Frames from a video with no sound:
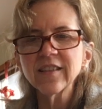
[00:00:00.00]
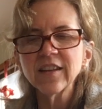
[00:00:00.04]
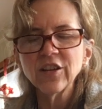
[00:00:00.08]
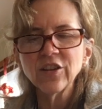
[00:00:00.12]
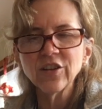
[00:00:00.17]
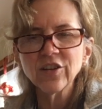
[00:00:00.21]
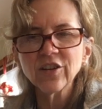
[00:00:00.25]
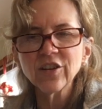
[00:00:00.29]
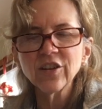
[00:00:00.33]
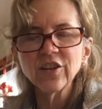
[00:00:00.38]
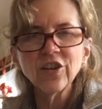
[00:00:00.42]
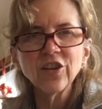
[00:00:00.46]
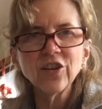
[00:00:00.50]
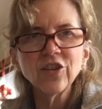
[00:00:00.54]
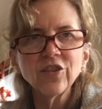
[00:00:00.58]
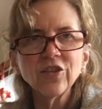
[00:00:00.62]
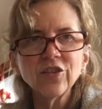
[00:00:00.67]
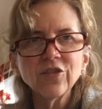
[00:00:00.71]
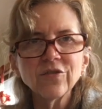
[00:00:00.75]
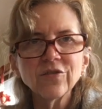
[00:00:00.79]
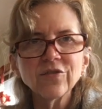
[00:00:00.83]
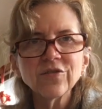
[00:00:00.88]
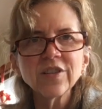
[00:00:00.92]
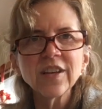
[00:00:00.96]
that you're going to
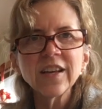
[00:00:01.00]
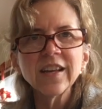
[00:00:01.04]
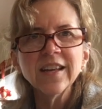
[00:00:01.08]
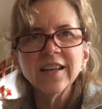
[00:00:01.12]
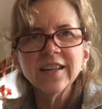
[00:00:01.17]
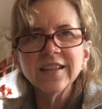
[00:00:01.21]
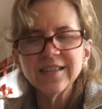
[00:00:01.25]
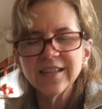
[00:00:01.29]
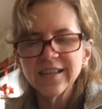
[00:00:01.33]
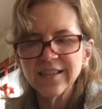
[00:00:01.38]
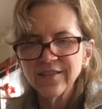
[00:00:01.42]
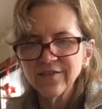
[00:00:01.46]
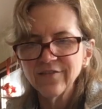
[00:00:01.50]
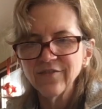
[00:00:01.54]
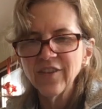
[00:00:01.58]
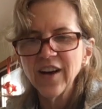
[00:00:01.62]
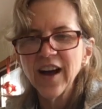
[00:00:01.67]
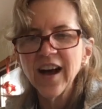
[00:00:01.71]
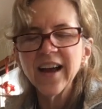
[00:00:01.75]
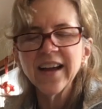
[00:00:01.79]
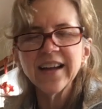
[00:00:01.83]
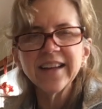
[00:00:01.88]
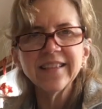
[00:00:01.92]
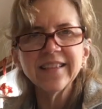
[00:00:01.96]
use to
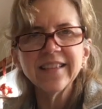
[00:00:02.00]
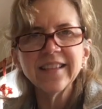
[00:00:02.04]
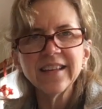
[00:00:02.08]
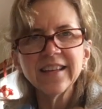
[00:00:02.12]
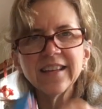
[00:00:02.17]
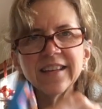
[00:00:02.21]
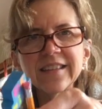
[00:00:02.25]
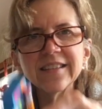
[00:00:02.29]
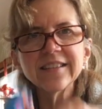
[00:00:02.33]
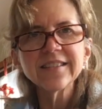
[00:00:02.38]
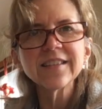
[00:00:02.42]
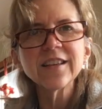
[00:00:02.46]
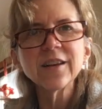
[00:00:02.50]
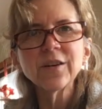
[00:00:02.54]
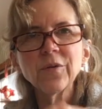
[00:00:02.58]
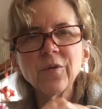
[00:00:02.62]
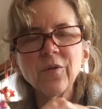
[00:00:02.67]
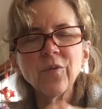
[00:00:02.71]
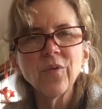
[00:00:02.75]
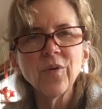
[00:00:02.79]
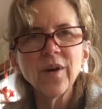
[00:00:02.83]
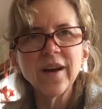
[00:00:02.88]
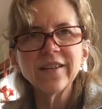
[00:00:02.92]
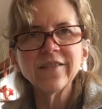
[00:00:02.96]
divide these
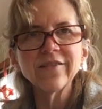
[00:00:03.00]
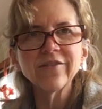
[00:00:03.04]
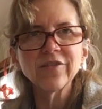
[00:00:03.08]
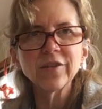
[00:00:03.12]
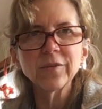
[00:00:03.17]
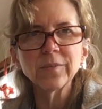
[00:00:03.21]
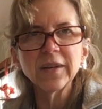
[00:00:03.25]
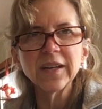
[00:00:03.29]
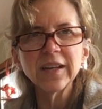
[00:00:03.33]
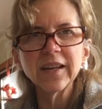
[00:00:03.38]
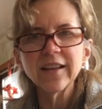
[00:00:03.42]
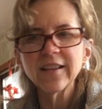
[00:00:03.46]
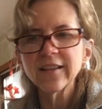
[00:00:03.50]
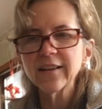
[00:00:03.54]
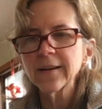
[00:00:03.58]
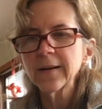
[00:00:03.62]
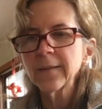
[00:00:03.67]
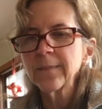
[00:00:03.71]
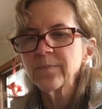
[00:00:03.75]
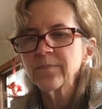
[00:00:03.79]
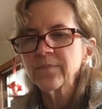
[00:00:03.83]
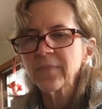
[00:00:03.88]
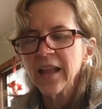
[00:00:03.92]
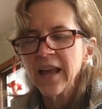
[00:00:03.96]
one from another?